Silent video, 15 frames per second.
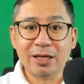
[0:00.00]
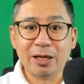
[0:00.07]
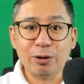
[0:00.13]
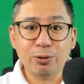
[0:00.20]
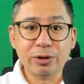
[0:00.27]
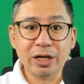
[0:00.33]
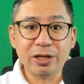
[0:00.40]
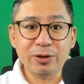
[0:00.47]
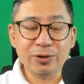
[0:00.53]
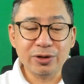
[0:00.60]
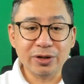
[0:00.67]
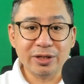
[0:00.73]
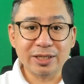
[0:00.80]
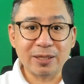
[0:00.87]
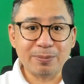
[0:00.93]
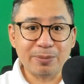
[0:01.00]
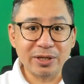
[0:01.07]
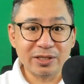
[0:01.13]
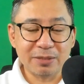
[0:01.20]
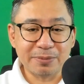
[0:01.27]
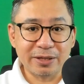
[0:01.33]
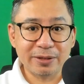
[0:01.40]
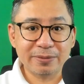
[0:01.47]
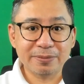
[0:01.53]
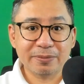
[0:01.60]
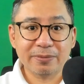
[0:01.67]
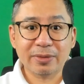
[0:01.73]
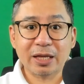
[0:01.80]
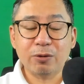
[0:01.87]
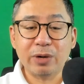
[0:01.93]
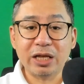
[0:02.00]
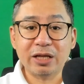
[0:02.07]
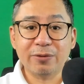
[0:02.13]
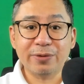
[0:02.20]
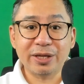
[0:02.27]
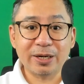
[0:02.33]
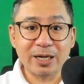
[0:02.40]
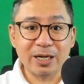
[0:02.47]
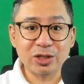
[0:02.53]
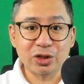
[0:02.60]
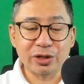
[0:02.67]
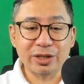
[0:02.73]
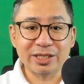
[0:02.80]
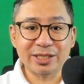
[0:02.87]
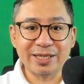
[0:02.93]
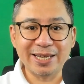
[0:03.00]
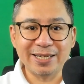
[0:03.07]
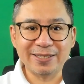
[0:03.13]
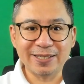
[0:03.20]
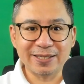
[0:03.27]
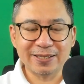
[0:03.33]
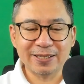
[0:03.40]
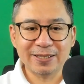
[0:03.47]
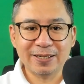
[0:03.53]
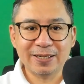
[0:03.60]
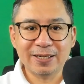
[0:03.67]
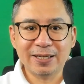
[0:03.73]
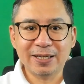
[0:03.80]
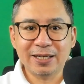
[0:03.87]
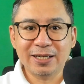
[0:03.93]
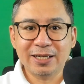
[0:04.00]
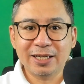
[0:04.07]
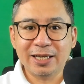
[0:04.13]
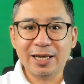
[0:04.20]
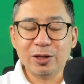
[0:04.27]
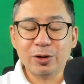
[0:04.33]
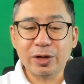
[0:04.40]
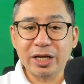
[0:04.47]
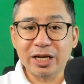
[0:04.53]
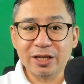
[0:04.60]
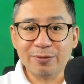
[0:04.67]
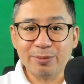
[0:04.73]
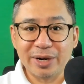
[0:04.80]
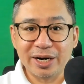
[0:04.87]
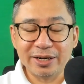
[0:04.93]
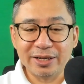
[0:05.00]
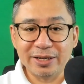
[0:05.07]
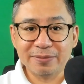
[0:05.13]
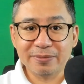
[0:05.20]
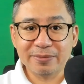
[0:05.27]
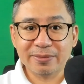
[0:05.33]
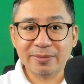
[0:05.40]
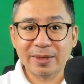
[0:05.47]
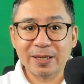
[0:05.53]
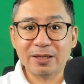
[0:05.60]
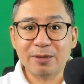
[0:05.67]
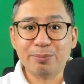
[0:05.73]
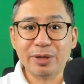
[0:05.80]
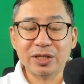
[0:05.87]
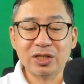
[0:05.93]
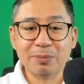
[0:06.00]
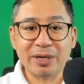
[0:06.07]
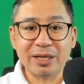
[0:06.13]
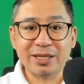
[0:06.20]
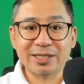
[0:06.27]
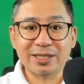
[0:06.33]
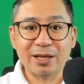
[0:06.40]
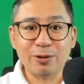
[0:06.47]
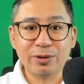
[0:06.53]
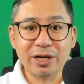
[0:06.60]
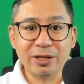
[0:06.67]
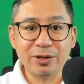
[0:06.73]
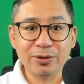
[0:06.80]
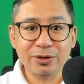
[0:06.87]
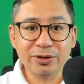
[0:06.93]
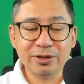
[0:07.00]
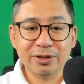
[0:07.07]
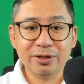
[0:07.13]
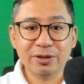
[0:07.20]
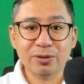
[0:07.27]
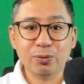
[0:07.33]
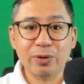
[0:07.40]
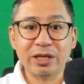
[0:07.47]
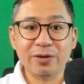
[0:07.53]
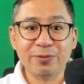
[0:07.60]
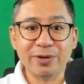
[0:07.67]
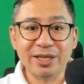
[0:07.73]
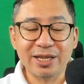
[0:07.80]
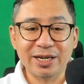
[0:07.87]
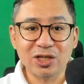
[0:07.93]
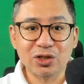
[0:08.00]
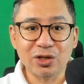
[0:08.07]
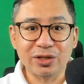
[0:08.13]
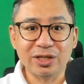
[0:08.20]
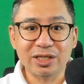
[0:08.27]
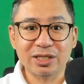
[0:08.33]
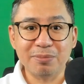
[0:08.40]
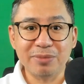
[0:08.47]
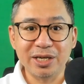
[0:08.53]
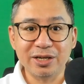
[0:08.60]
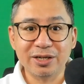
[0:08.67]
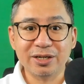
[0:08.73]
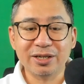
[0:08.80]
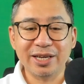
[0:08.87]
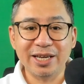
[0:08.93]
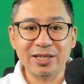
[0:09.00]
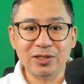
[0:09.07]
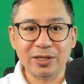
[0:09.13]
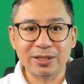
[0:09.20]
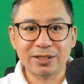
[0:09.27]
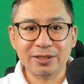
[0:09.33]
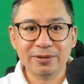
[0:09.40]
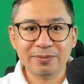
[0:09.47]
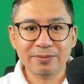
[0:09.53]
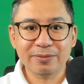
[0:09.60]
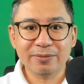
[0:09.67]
The local union is the principal, while the federation is the agent. In collective bargaining, the principal is the local union, while the federation is a mere agent.